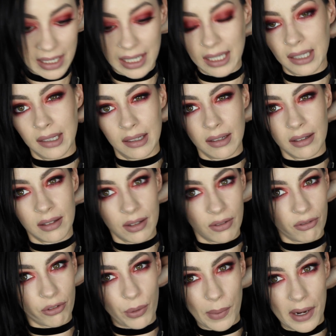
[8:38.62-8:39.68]
Dean
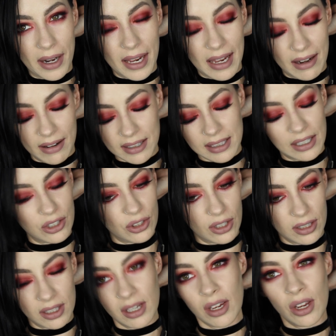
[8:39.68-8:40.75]
for wearing hair
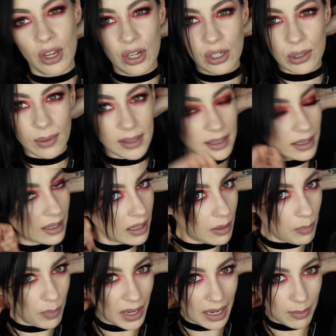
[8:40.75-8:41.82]
extensions. Twist it in
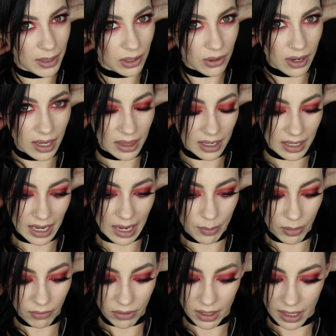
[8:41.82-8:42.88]
a baby knot at the
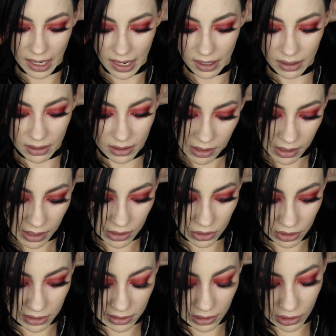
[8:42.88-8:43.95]
nape of the neck and
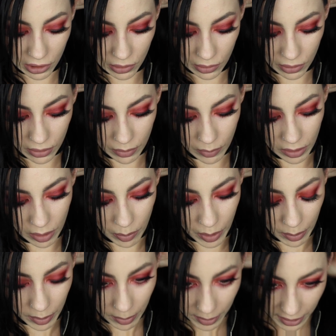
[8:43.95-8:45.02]
just secure it with a bobby